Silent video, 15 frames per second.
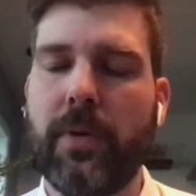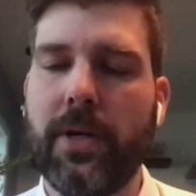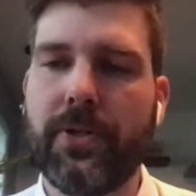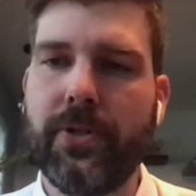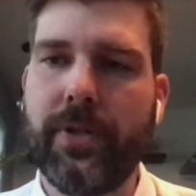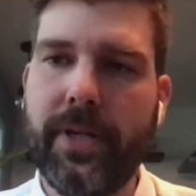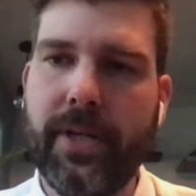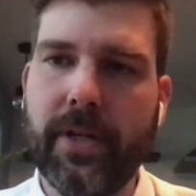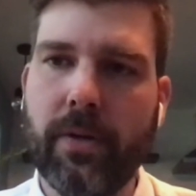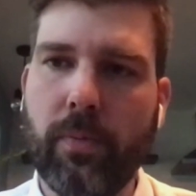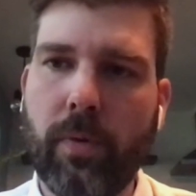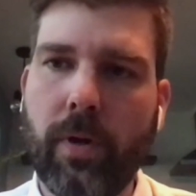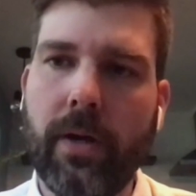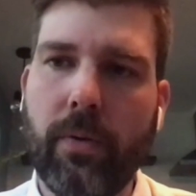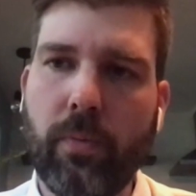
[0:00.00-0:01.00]
We just want you
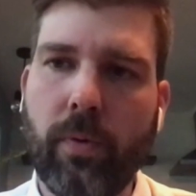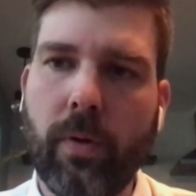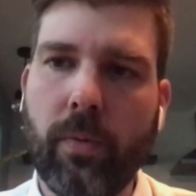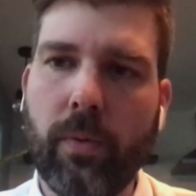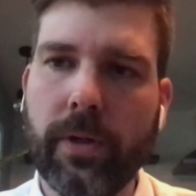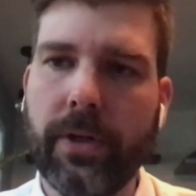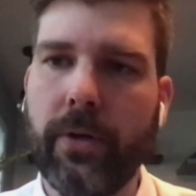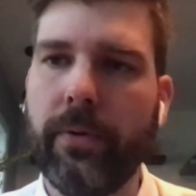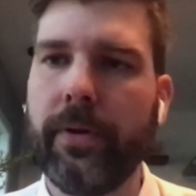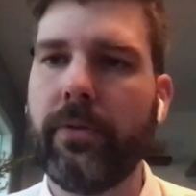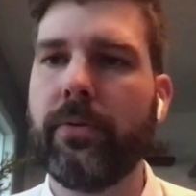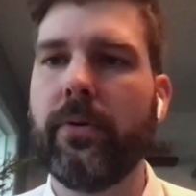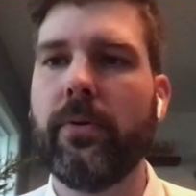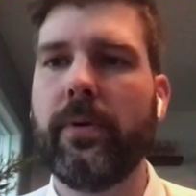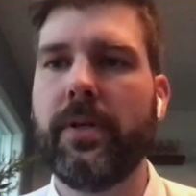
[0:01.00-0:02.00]
to hear what what we're
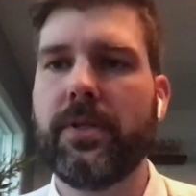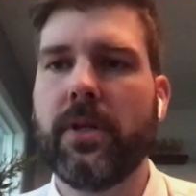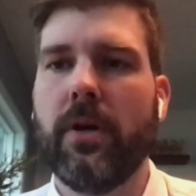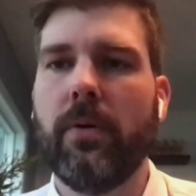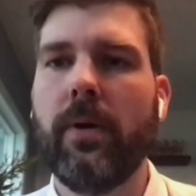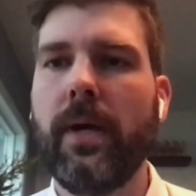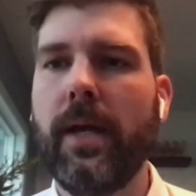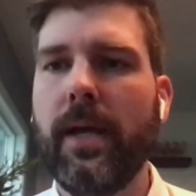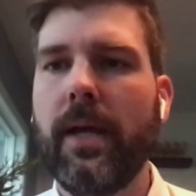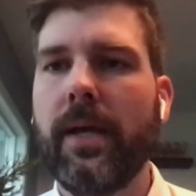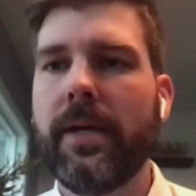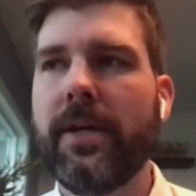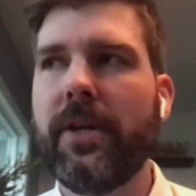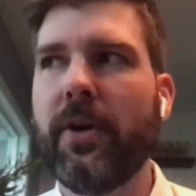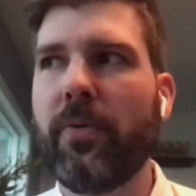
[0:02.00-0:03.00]
going through." And so,
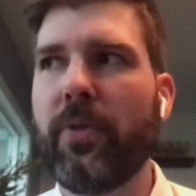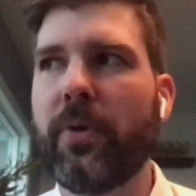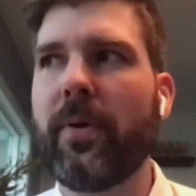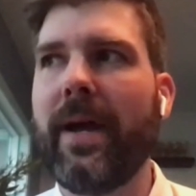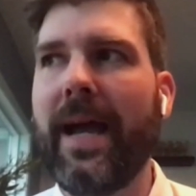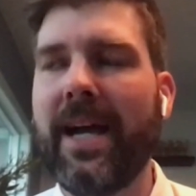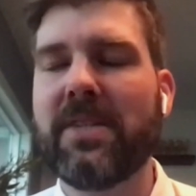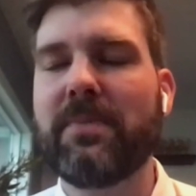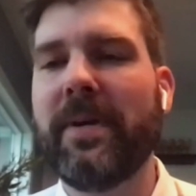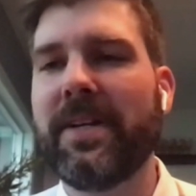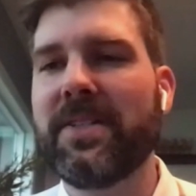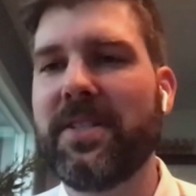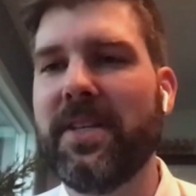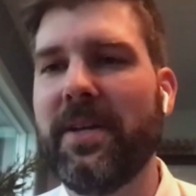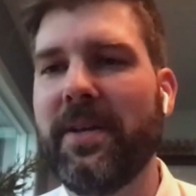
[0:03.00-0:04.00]
you know, there were
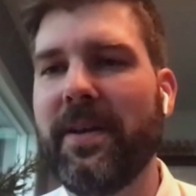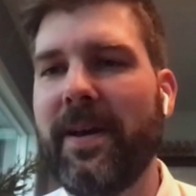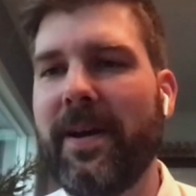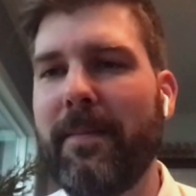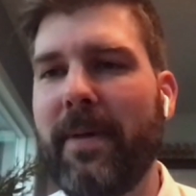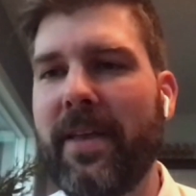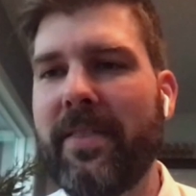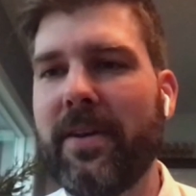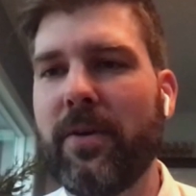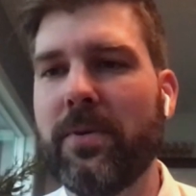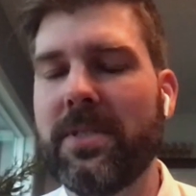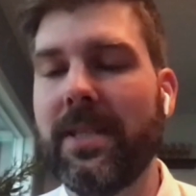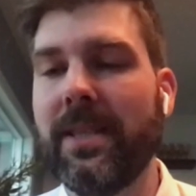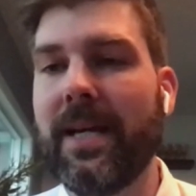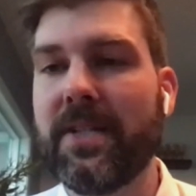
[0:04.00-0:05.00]
aspects that um,
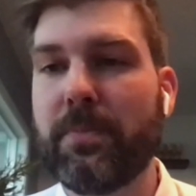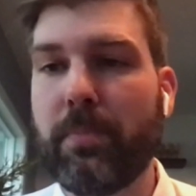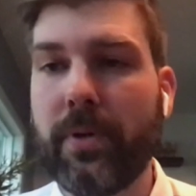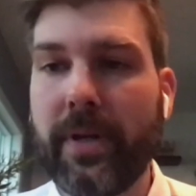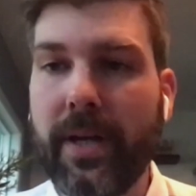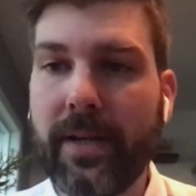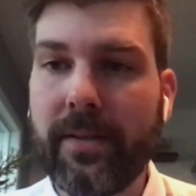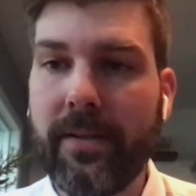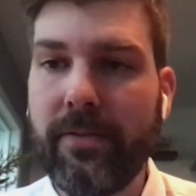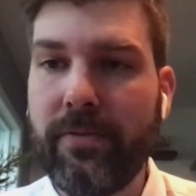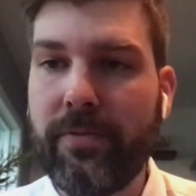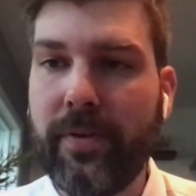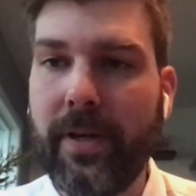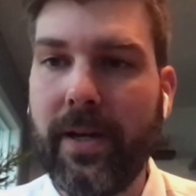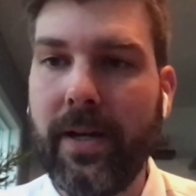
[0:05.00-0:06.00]
I think was less
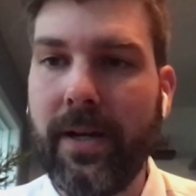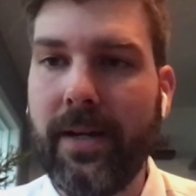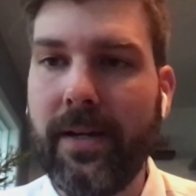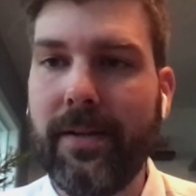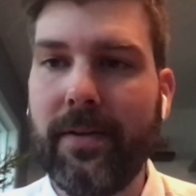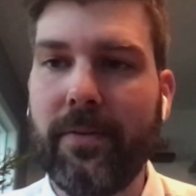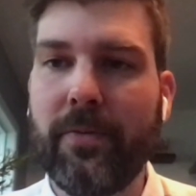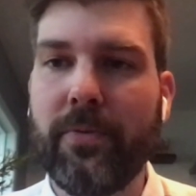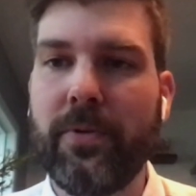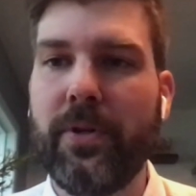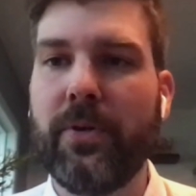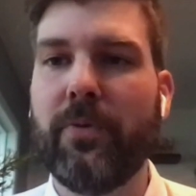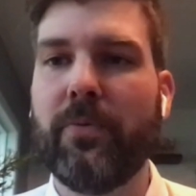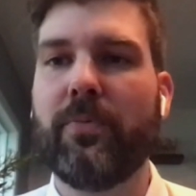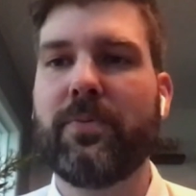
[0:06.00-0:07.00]
productive. Uh,
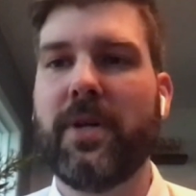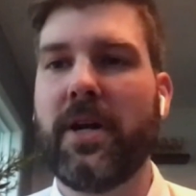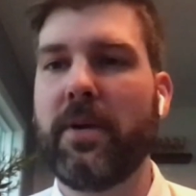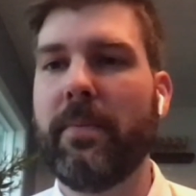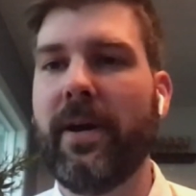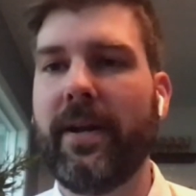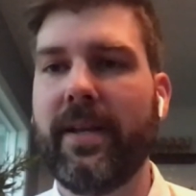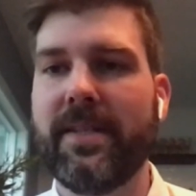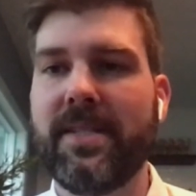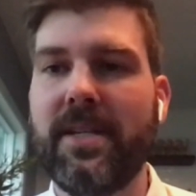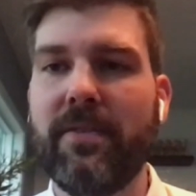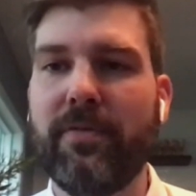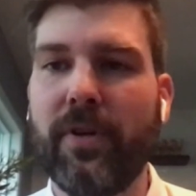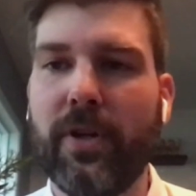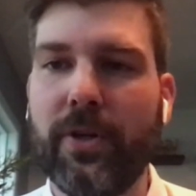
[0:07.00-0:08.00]
you know, talking
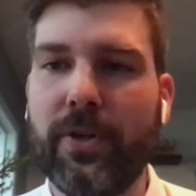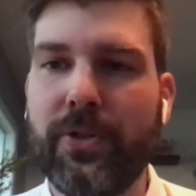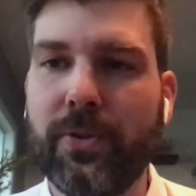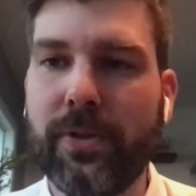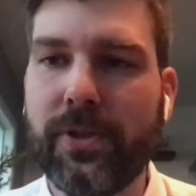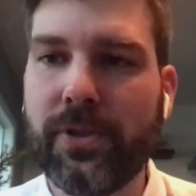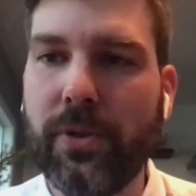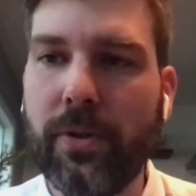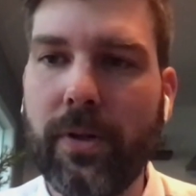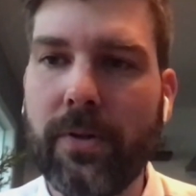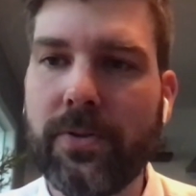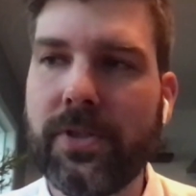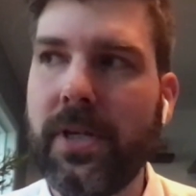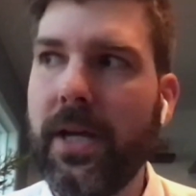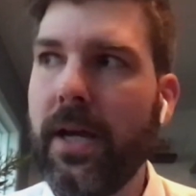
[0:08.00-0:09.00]
about Antifa or George
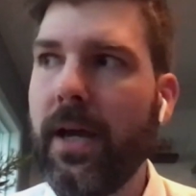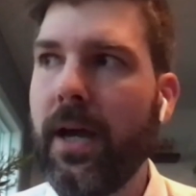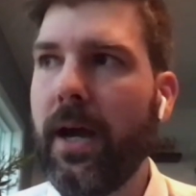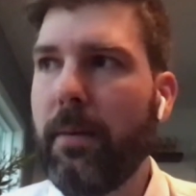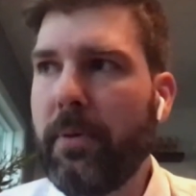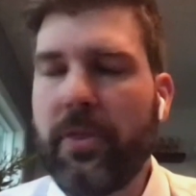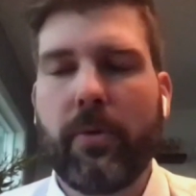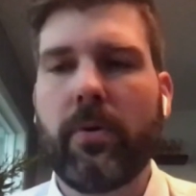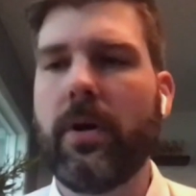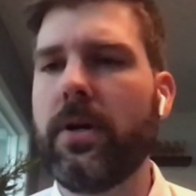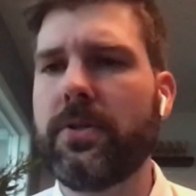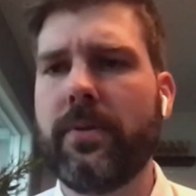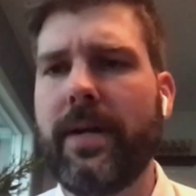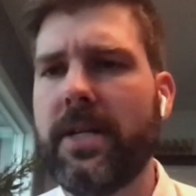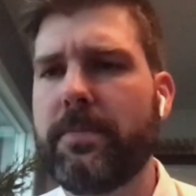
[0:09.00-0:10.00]
Soros, uh,
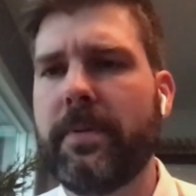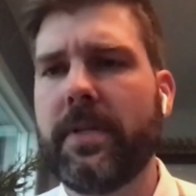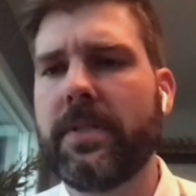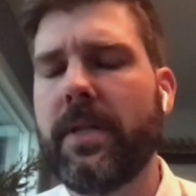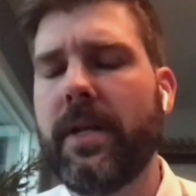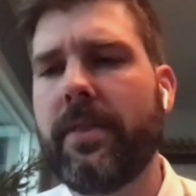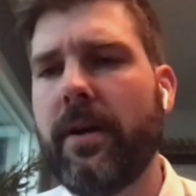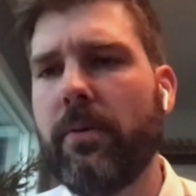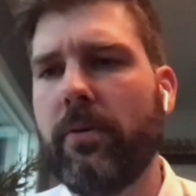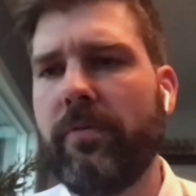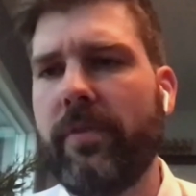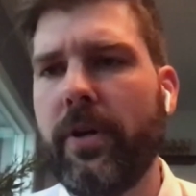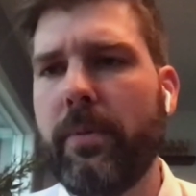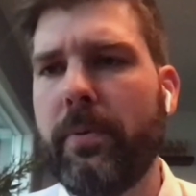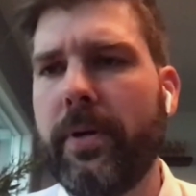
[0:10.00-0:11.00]
but there were also aspects that I
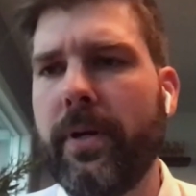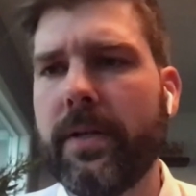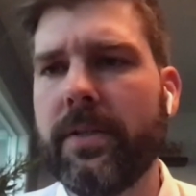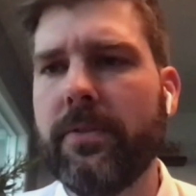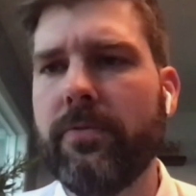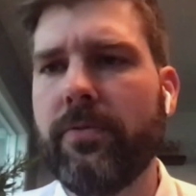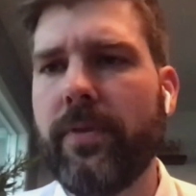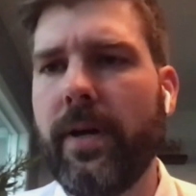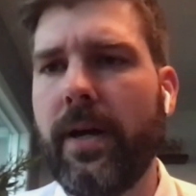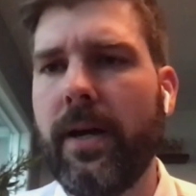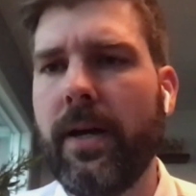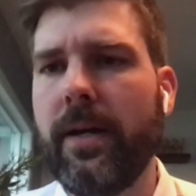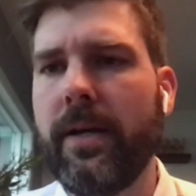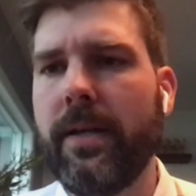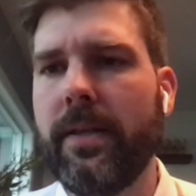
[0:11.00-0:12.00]
thought were very
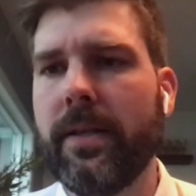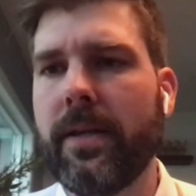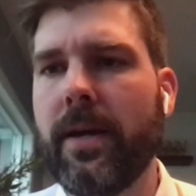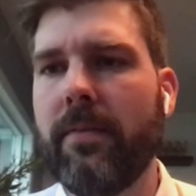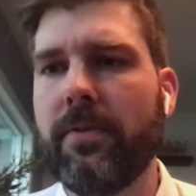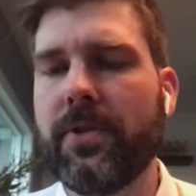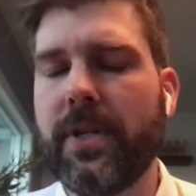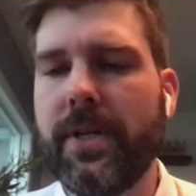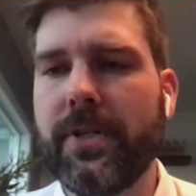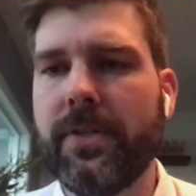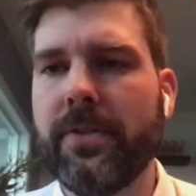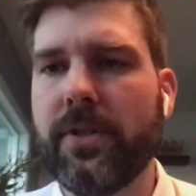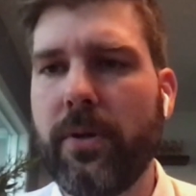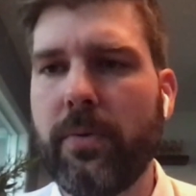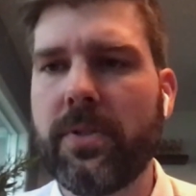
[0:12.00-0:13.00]
productive uh, in the
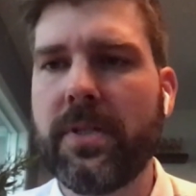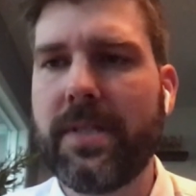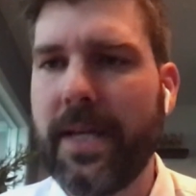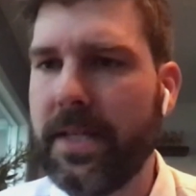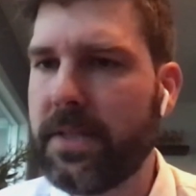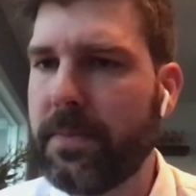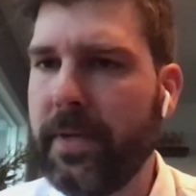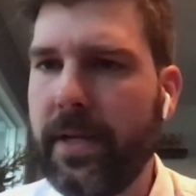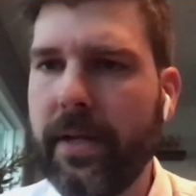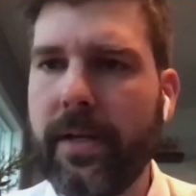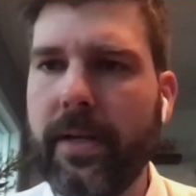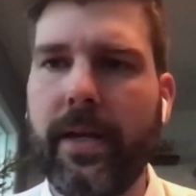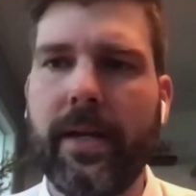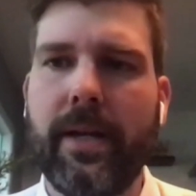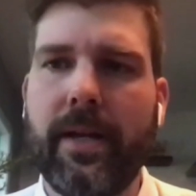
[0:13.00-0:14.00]
conversation. So it was a tense
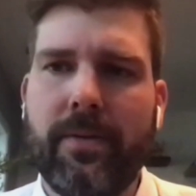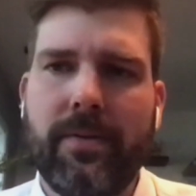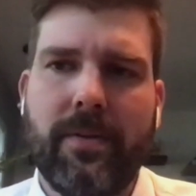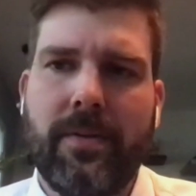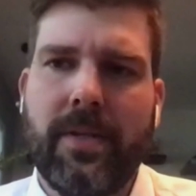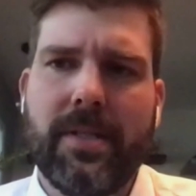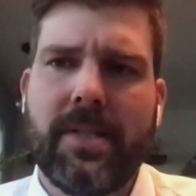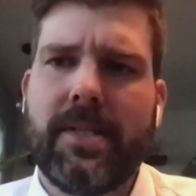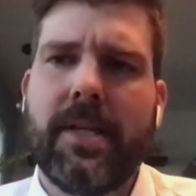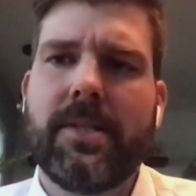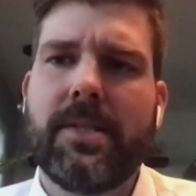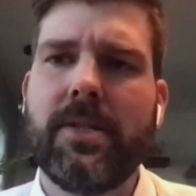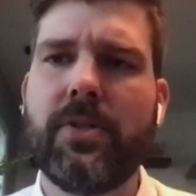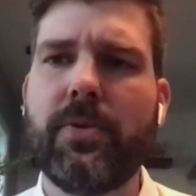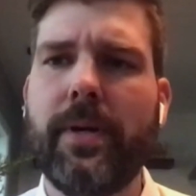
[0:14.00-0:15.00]
meeting, and it,
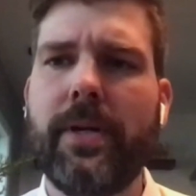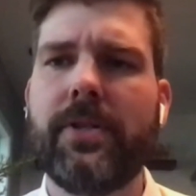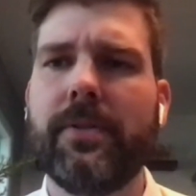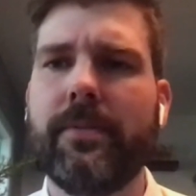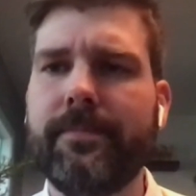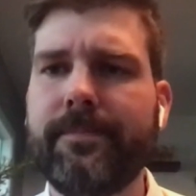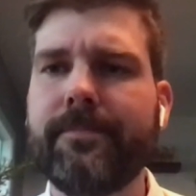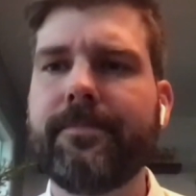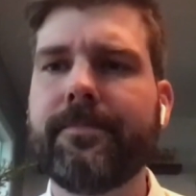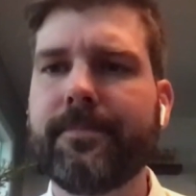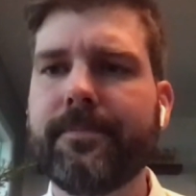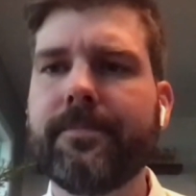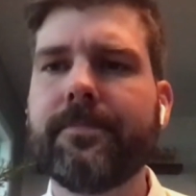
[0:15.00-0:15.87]
it's a tense situation.